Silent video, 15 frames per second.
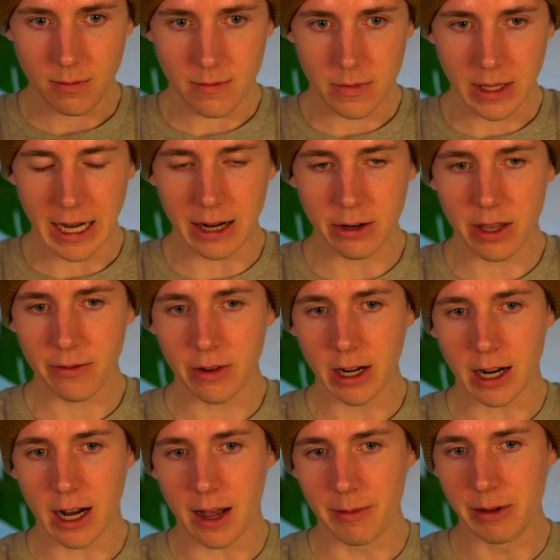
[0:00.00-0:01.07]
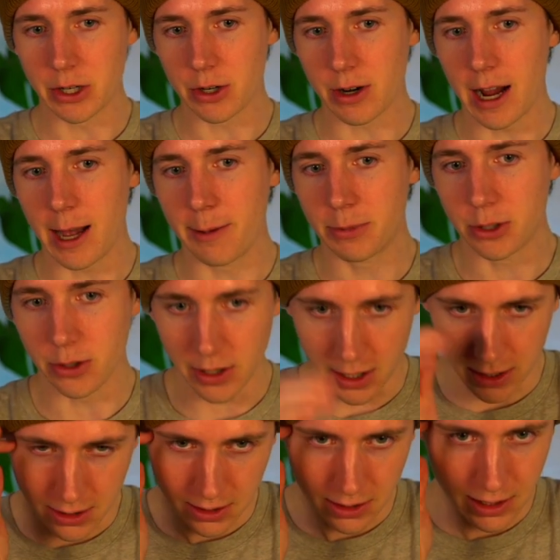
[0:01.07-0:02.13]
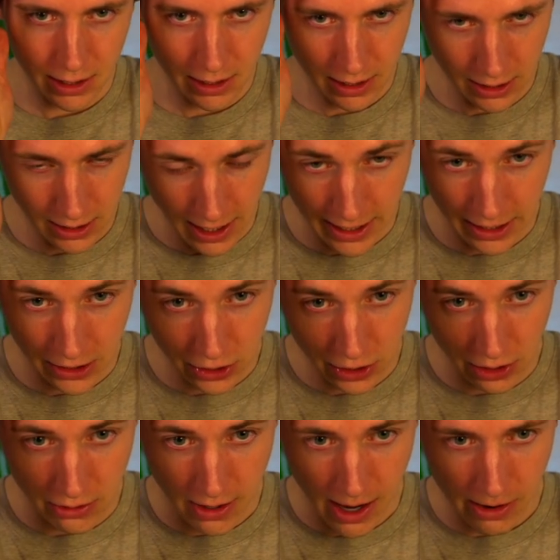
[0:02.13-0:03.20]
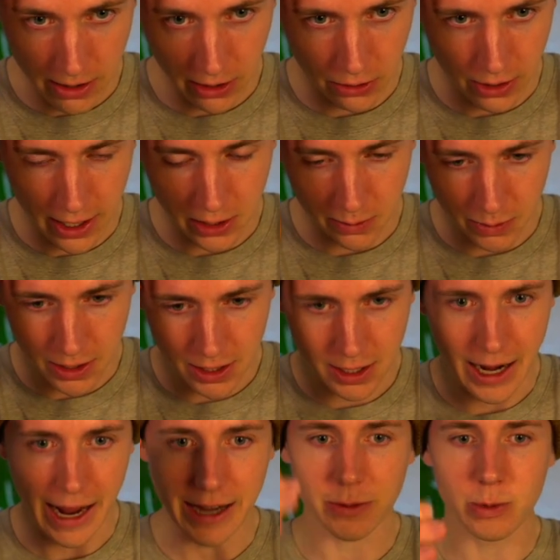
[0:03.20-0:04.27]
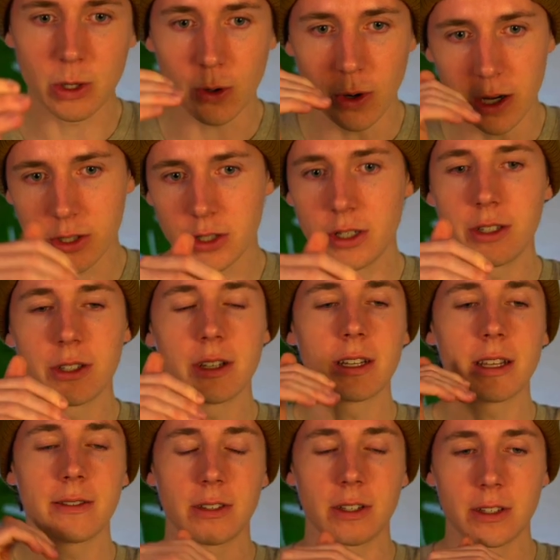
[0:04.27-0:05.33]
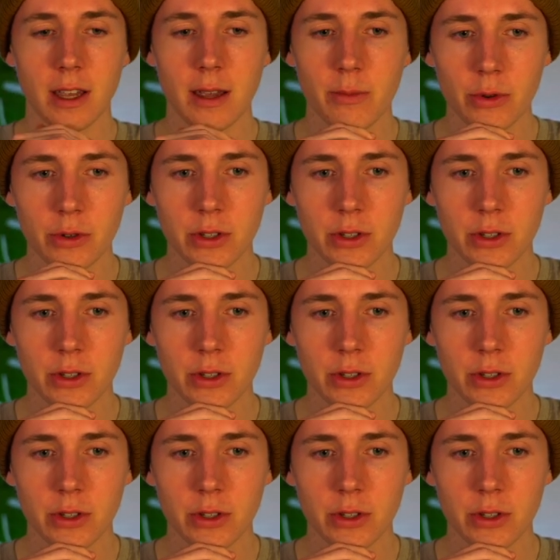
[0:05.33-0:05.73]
I'll give it a comment trap so that I can show you how it corrects me and asks me questions and gives examples.